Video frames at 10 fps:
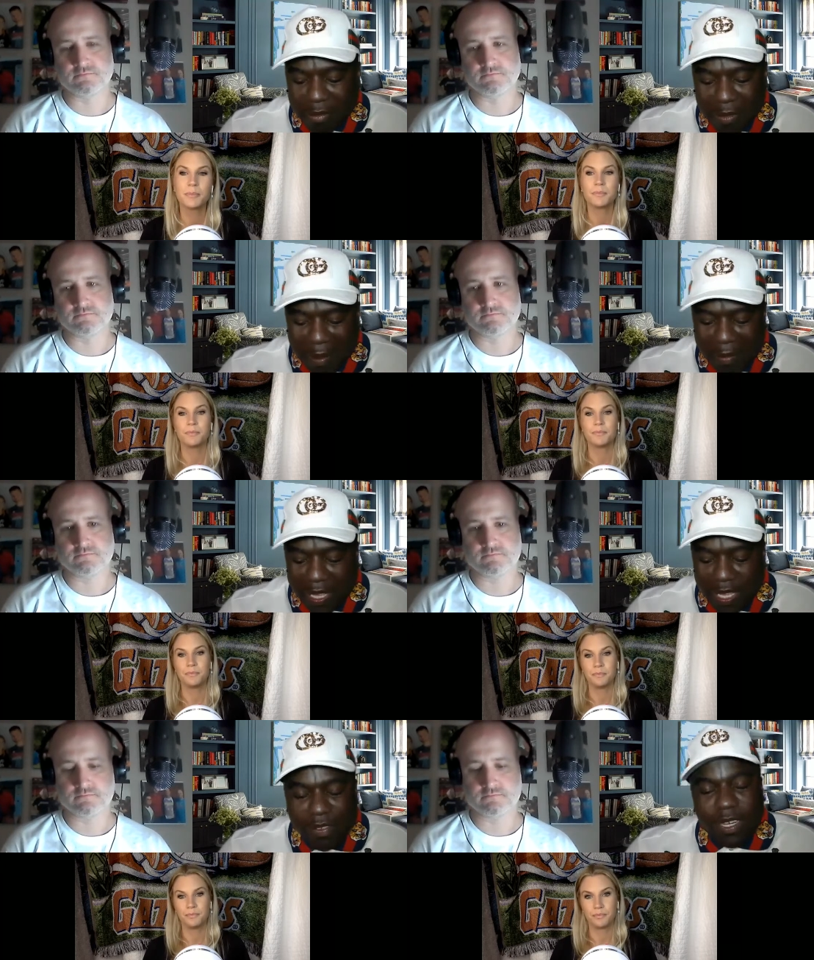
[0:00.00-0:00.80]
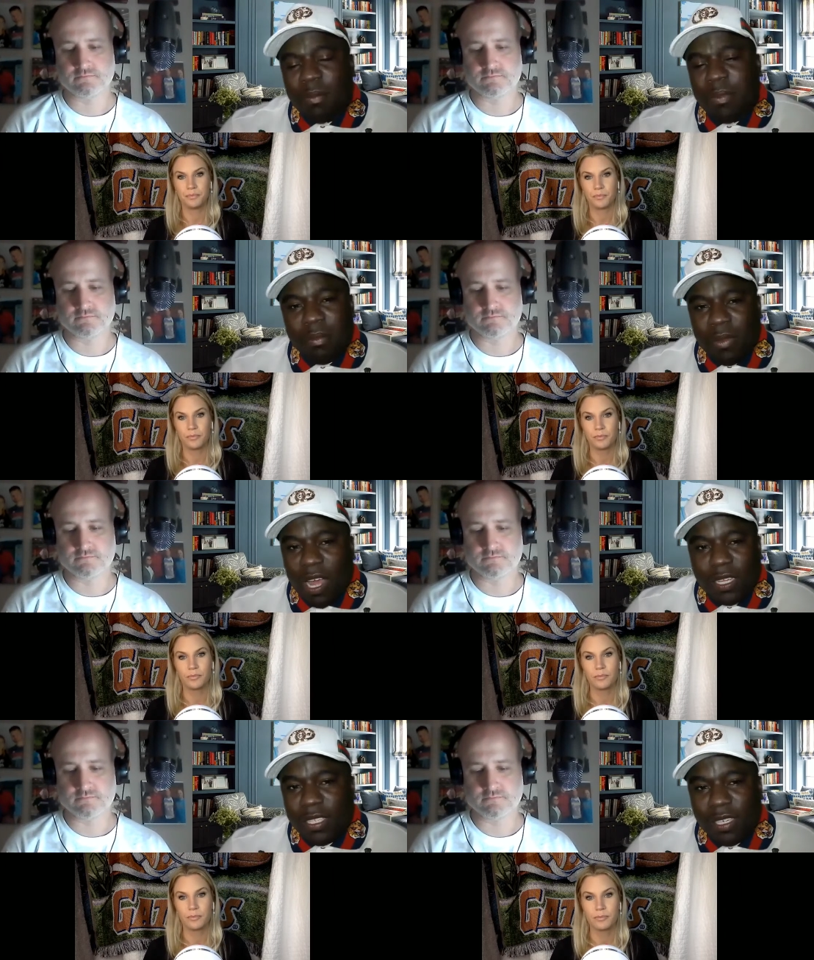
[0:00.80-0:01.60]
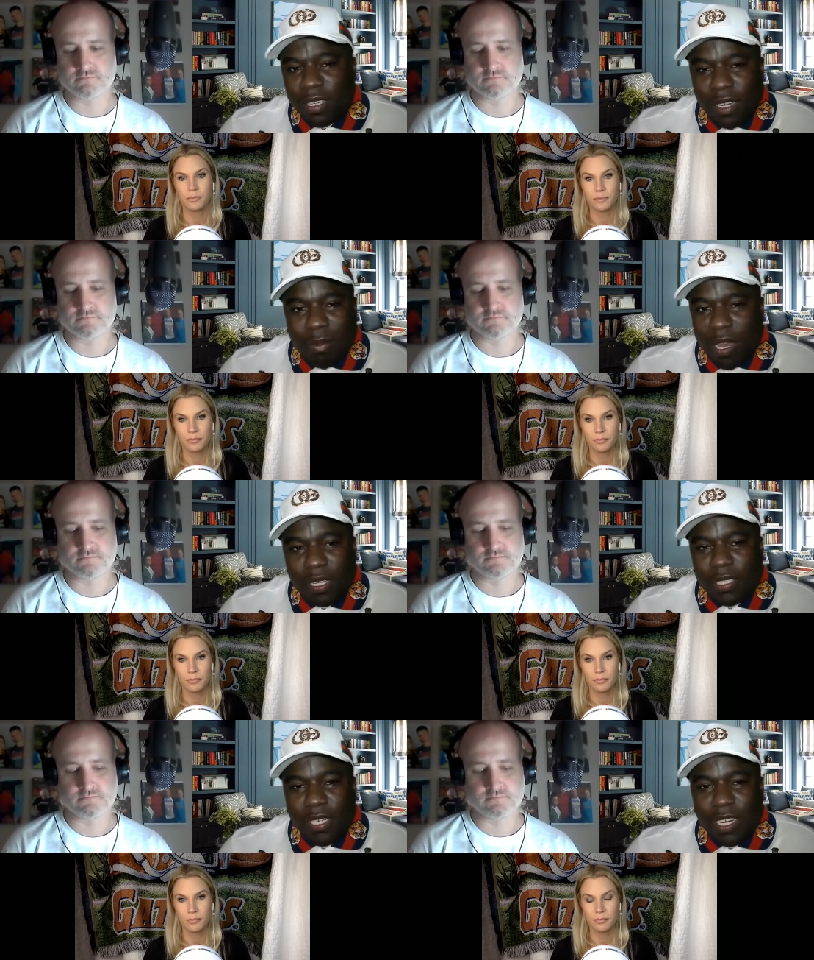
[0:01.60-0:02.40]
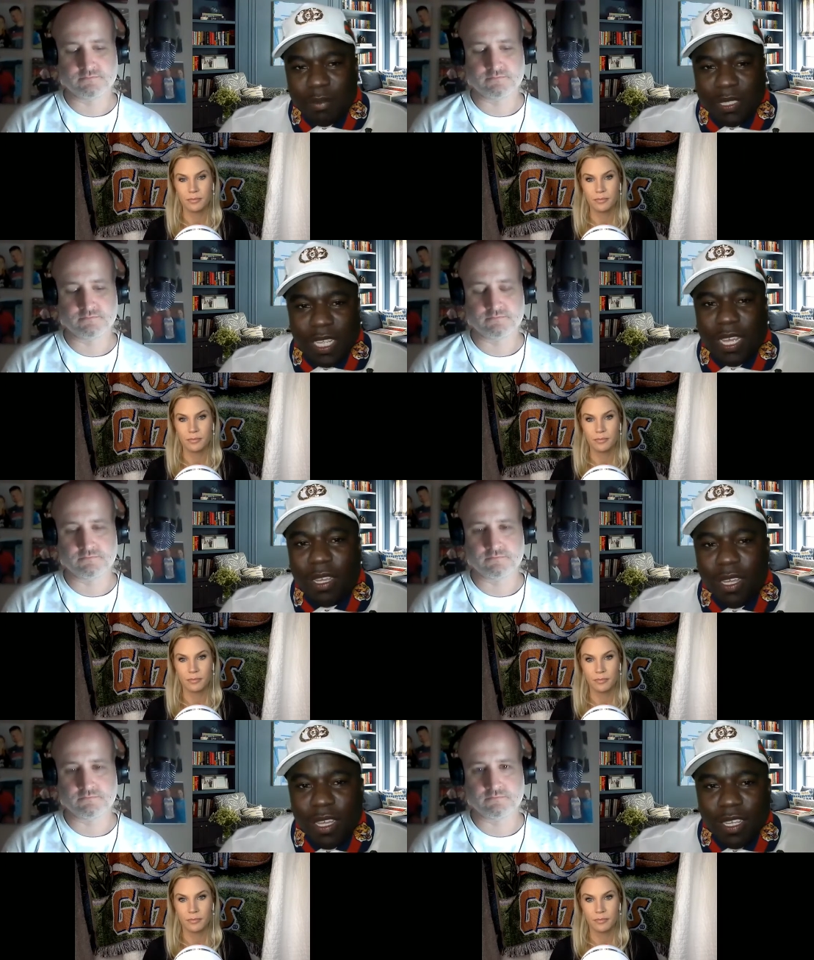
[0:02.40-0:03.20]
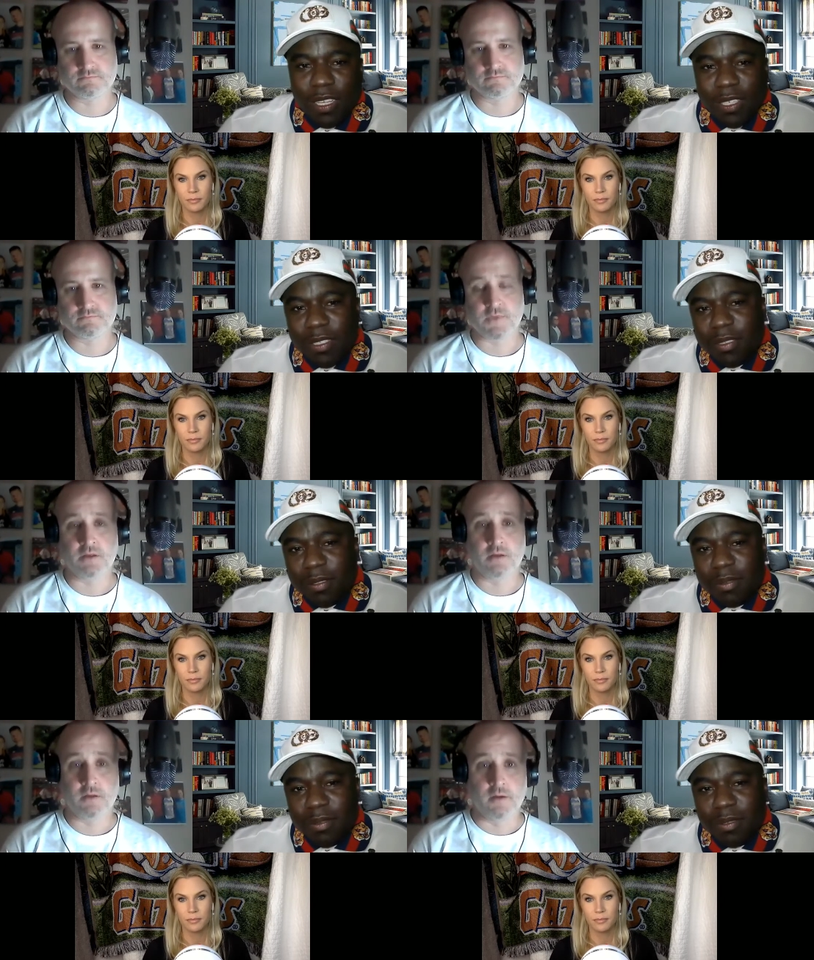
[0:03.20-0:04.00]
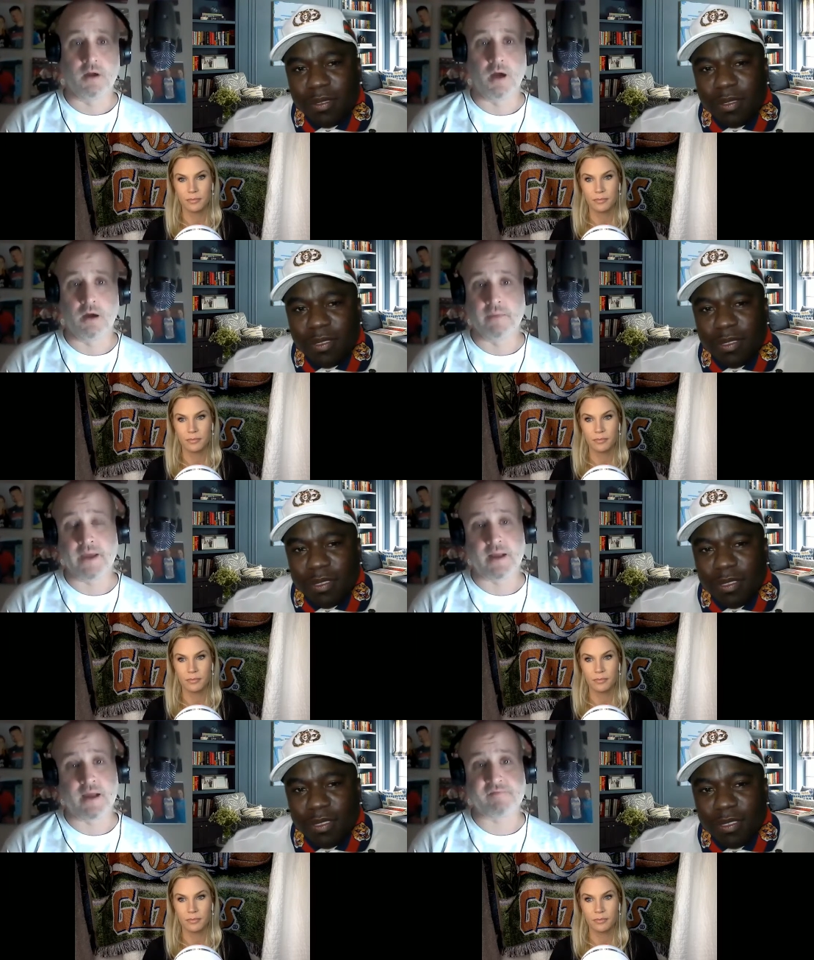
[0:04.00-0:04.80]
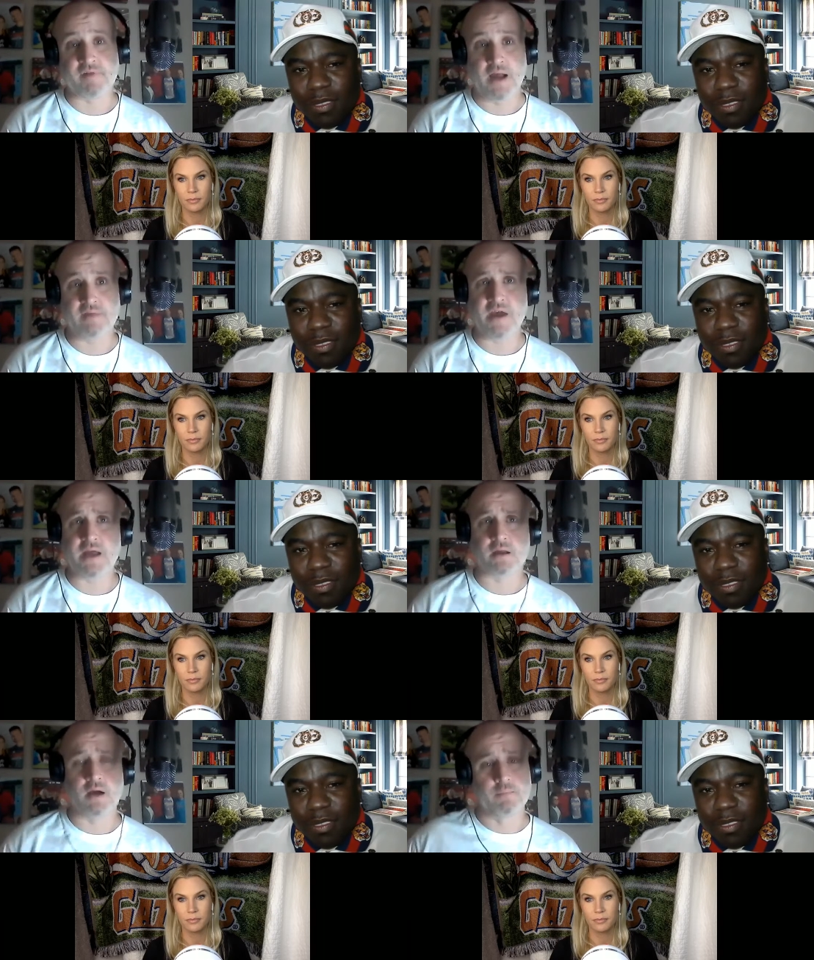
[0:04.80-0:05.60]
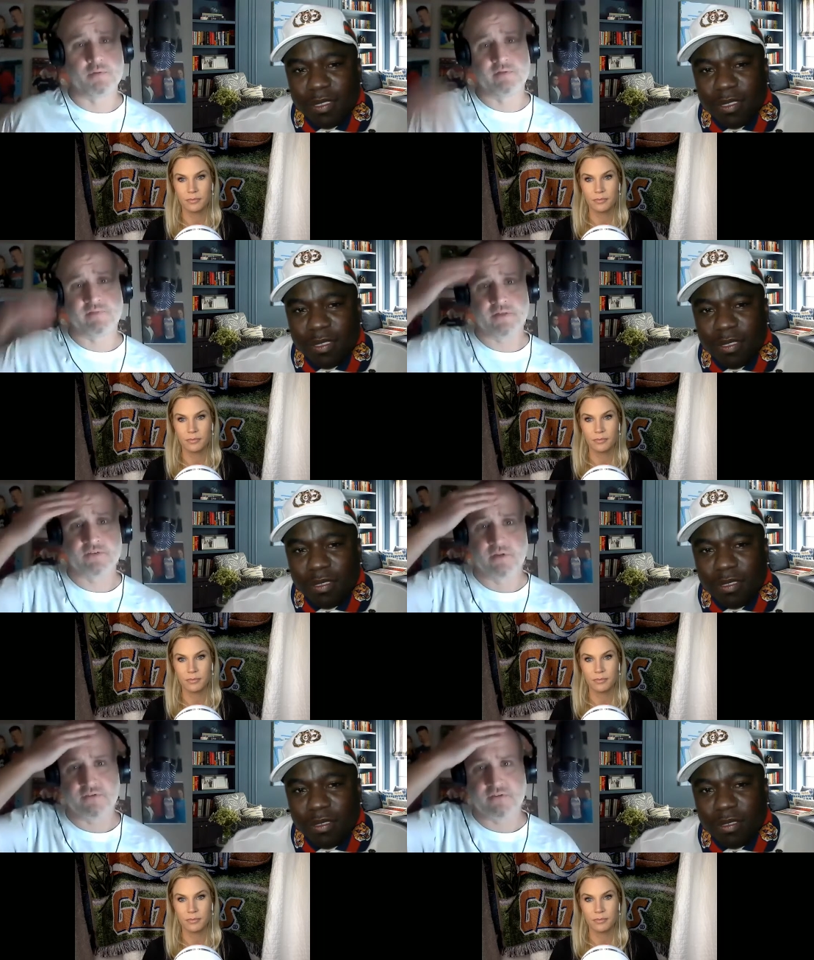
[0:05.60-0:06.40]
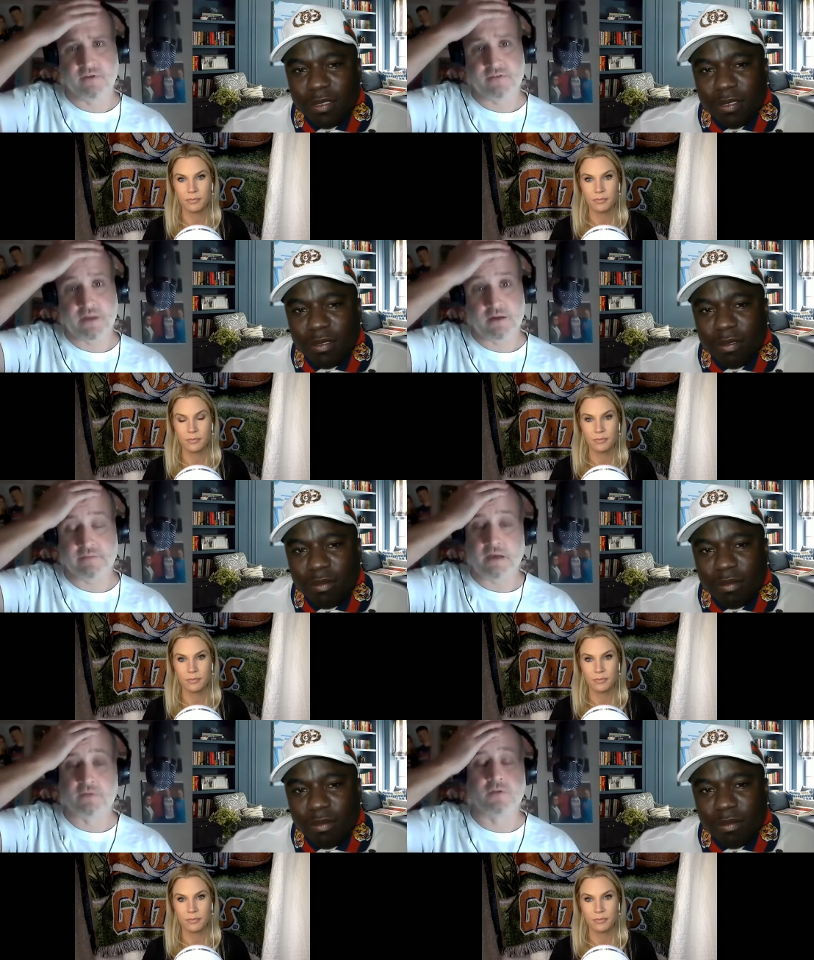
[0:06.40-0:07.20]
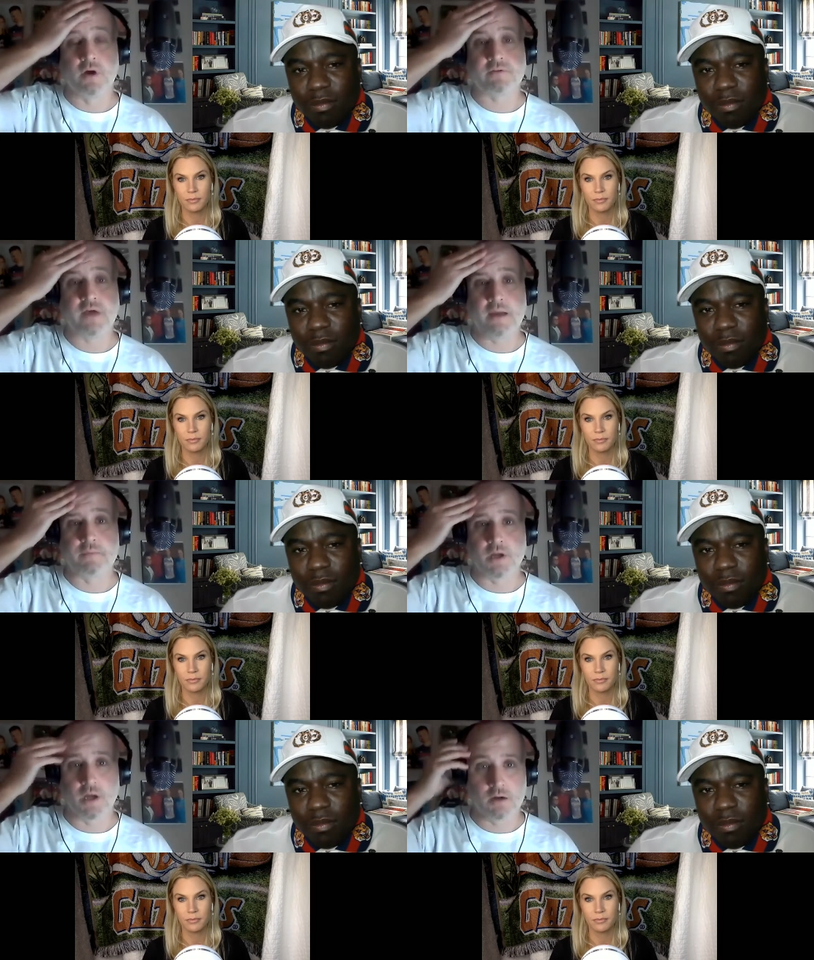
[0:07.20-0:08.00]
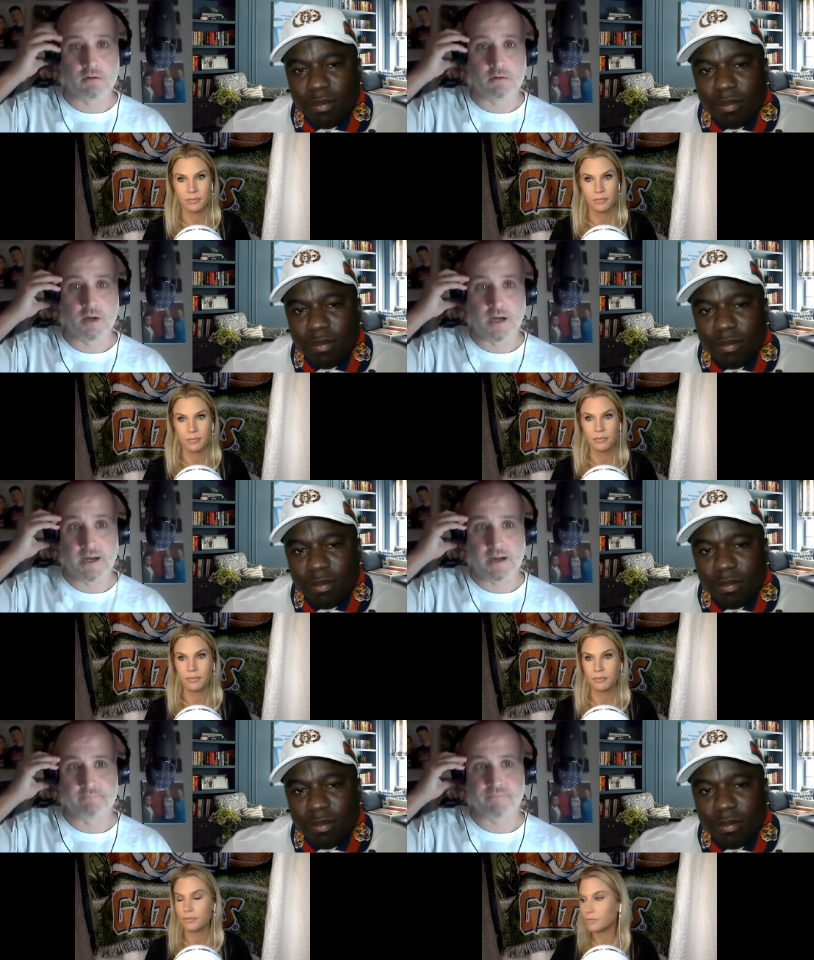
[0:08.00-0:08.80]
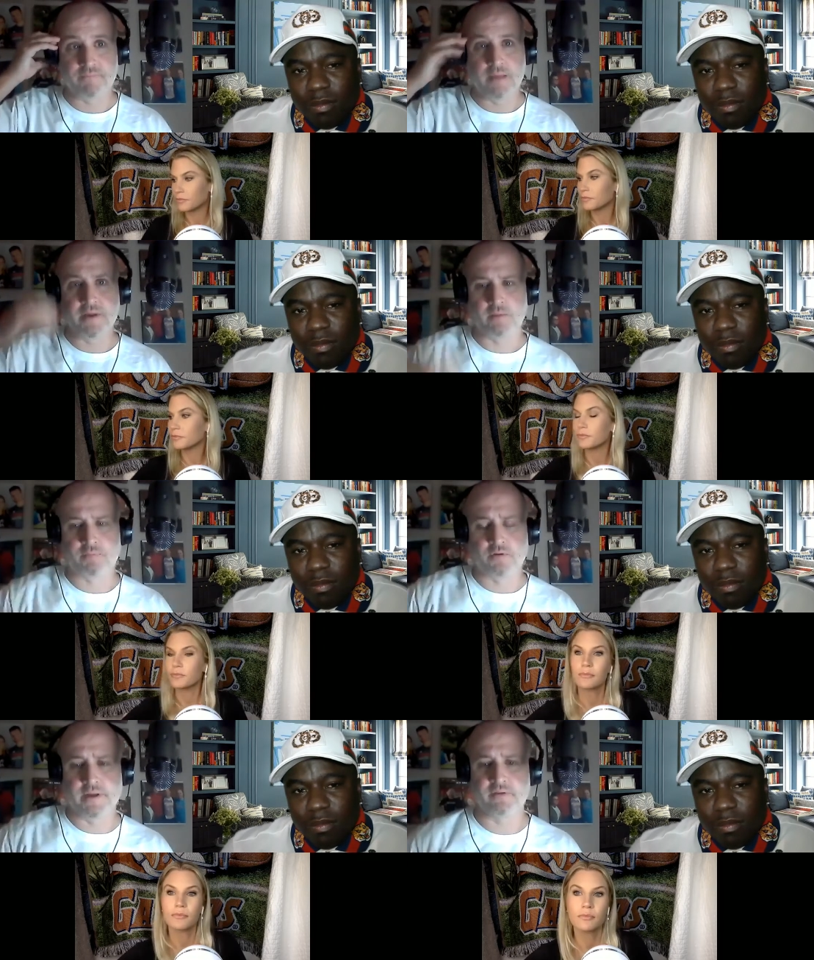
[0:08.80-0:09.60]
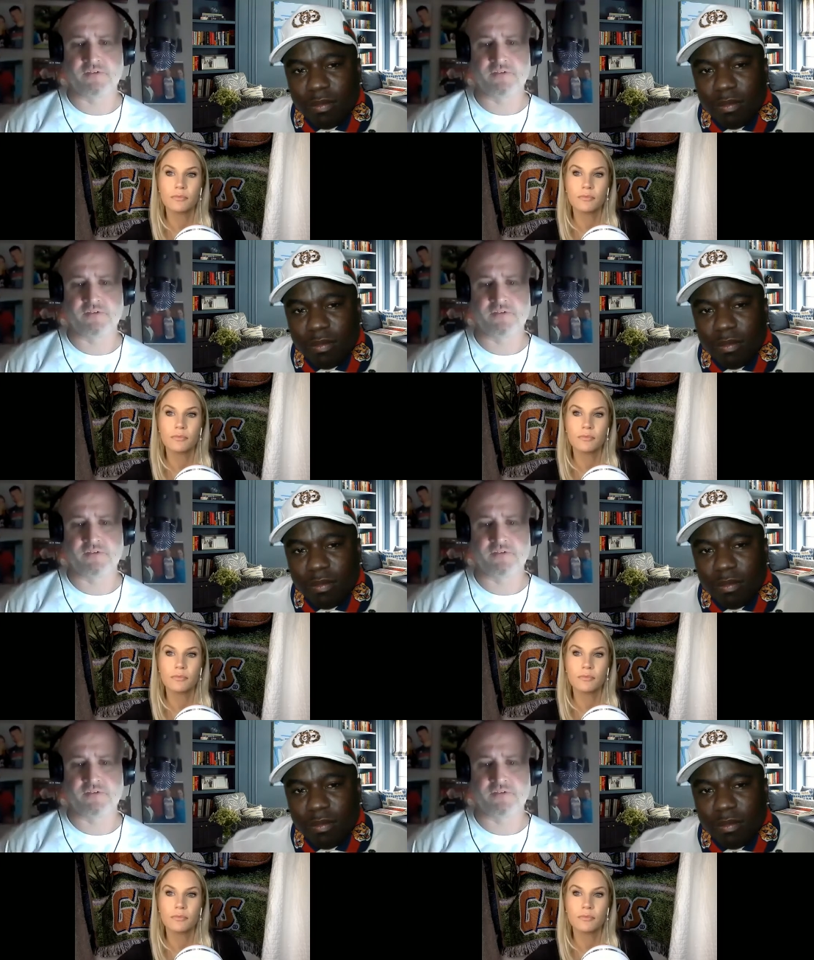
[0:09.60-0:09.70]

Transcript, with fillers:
Speaker 1: I'm not giving up. I'm locked in. I'm locked in, and I'm staying.
Speaker 2: Oh man, I've I've had a couple of instances. Now that was a long time ago. Um, I've been in a pretty good